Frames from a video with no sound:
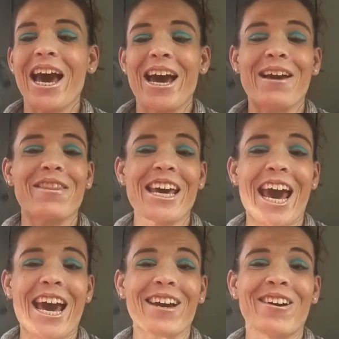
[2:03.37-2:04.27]
and the
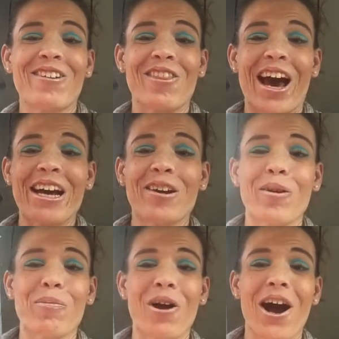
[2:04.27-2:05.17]
Angle
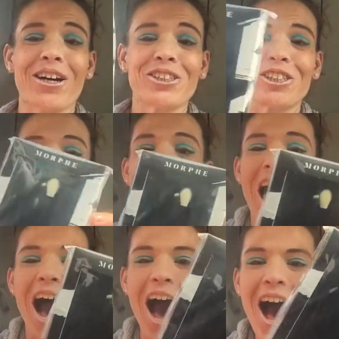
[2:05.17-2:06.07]
Liner Brush.
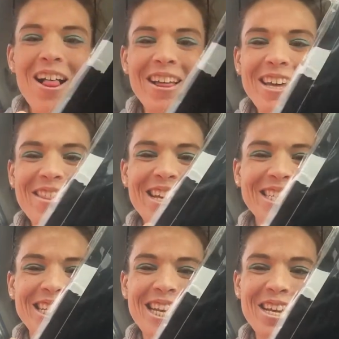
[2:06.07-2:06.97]
All in
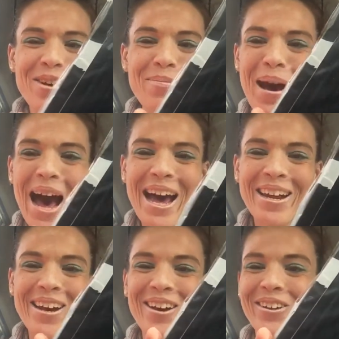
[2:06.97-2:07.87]
this little bottle,